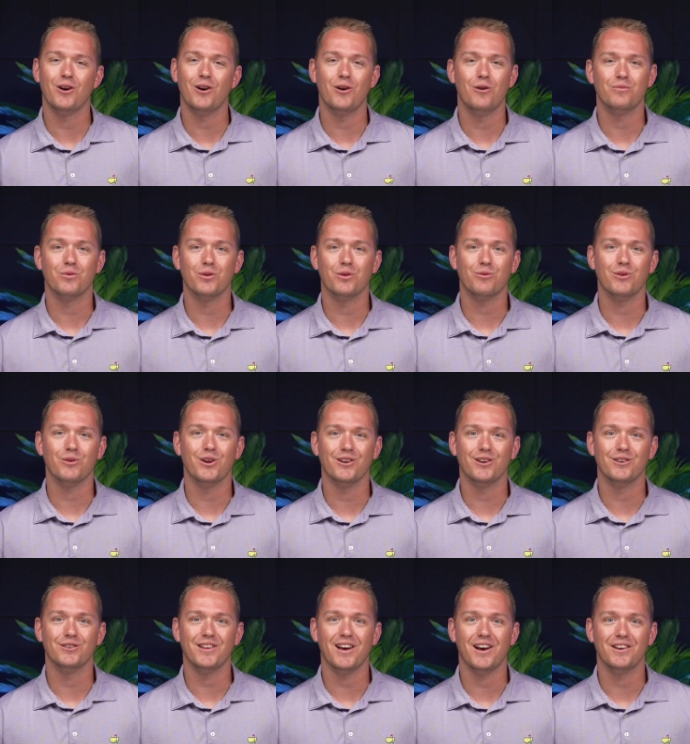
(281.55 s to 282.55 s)
a home for
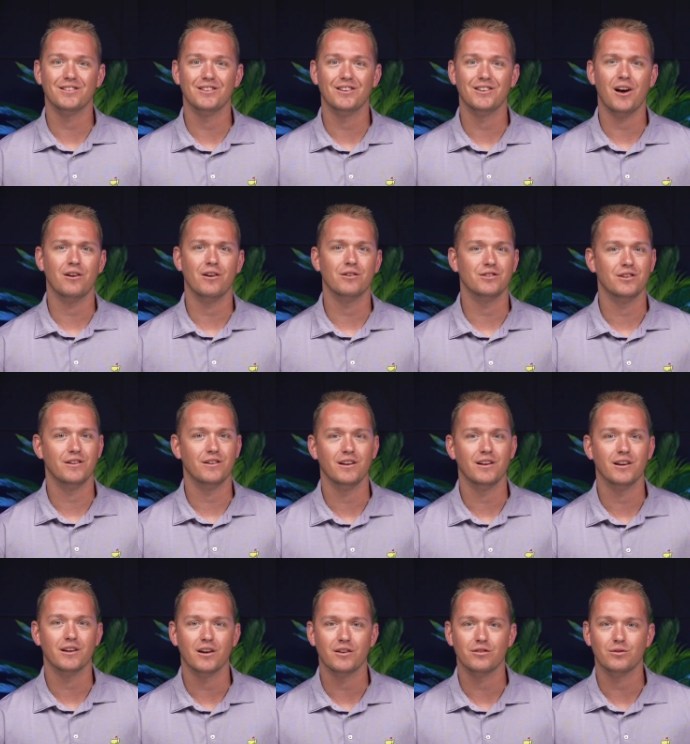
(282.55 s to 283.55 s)
$300,000 in the
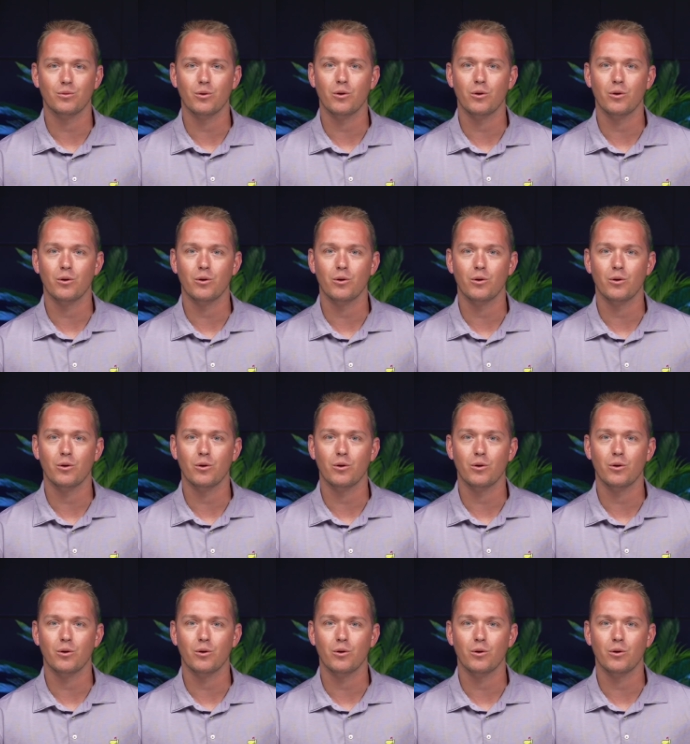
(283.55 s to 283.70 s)
Augusta